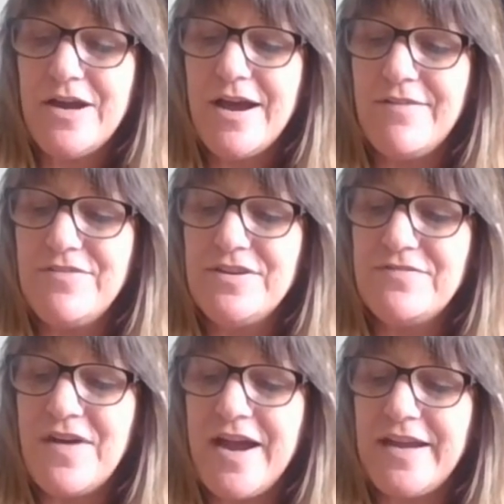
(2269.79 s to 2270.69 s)
of the
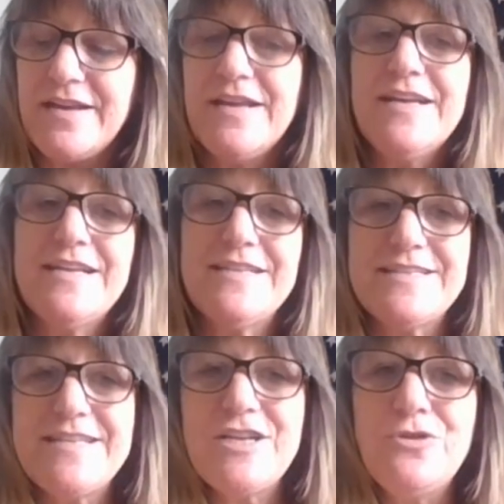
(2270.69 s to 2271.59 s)
divine to
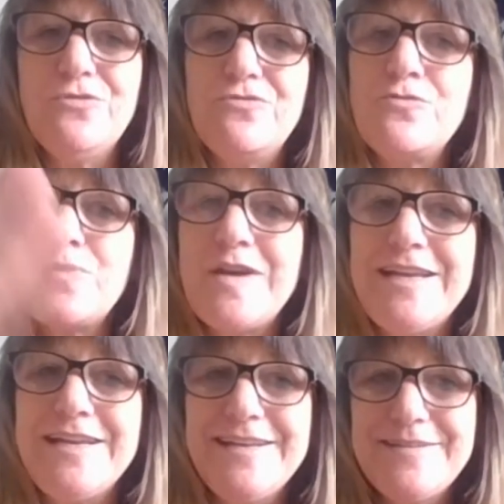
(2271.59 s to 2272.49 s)
set you
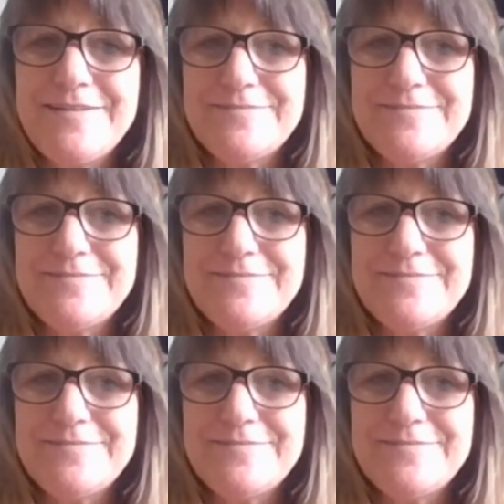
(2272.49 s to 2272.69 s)
free.